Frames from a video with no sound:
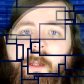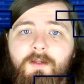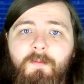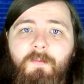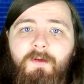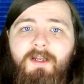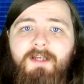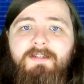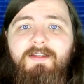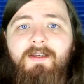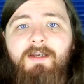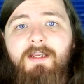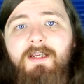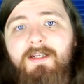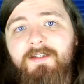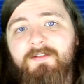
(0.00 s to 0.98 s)
The
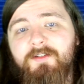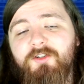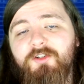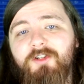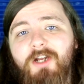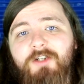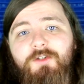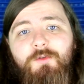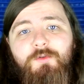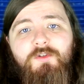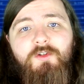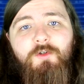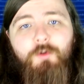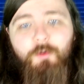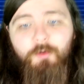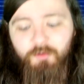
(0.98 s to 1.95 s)
Playdate is scheduled
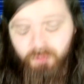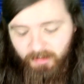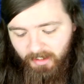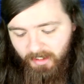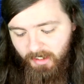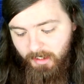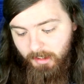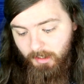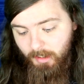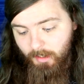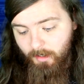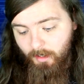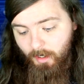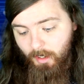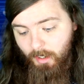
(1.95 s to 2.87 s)
to launch in